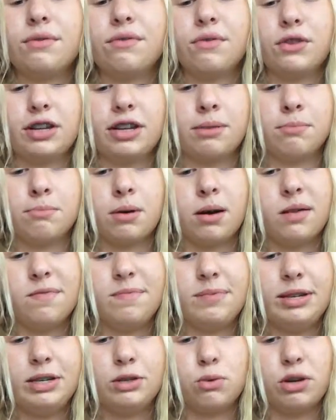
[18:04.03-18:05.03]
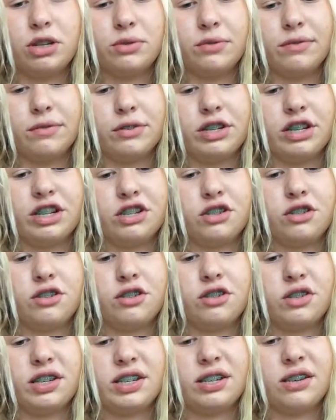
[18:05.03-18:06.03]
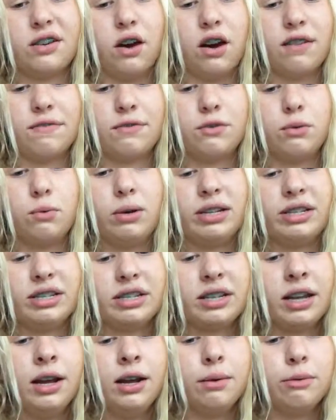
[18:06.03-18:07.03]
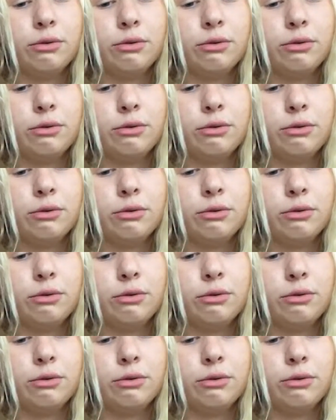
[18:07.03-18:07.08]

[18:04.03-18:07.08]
We've only done barf peach once. We've only done dog food once.